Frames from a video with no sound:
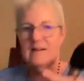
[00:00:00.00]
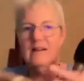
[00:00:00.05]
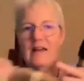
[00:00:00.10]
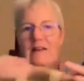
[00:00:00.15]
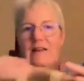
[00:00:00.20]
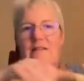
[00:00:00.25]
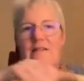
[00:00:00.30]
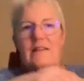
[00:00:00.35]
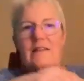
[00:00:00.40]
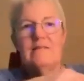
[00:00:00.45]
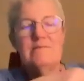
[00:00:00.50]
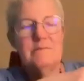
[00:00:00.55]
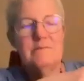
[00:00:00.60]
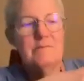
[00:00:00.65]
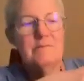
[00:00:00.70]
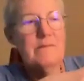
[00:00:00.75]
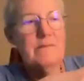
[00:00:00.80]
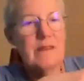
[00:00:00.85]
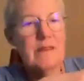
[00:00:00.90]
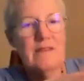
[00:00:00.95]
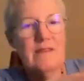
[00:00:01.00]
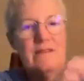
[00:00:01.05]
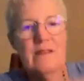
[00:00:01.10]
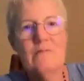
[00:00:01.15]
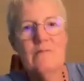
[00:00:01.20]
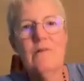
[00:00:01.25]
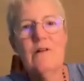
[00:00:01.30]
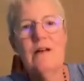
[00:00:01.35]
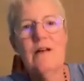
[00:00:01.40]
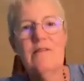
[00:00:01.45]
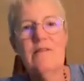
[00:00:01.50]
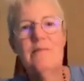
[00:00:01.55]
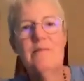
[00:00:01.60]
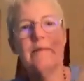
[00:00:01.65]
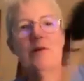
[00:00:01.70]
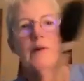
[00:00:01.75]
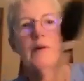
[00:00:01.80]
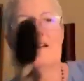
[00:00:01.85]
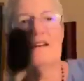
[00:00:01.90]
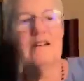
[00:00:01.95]
and then we'll have the
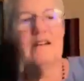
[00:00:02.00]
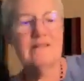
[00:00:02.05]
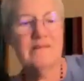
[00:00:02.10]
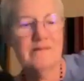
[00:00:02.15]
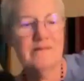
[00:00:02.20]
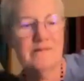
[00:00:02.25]
prayer.